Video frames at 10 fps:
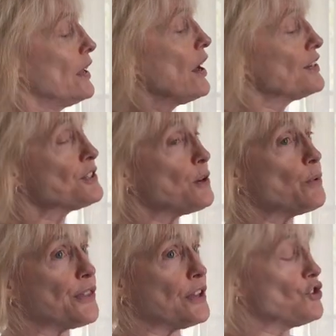also
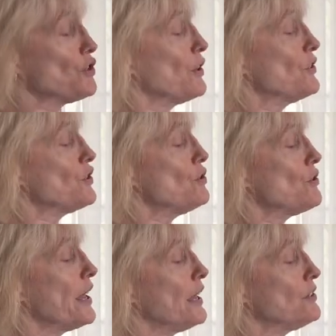with insurance, you
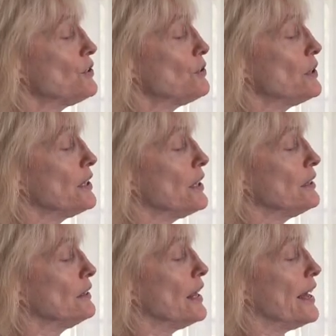can't do it
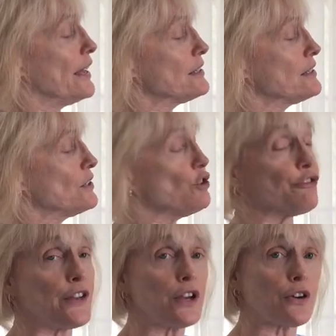unless your
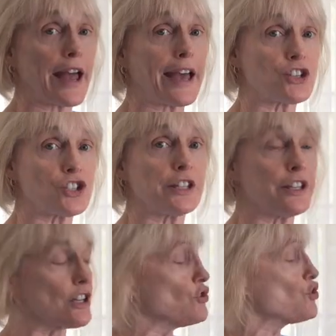finger
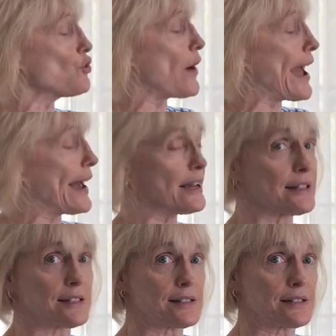actually
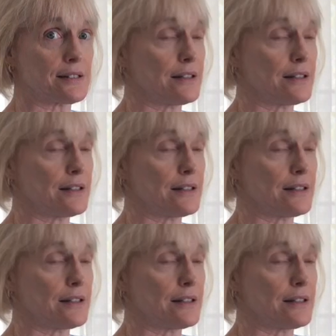contracts.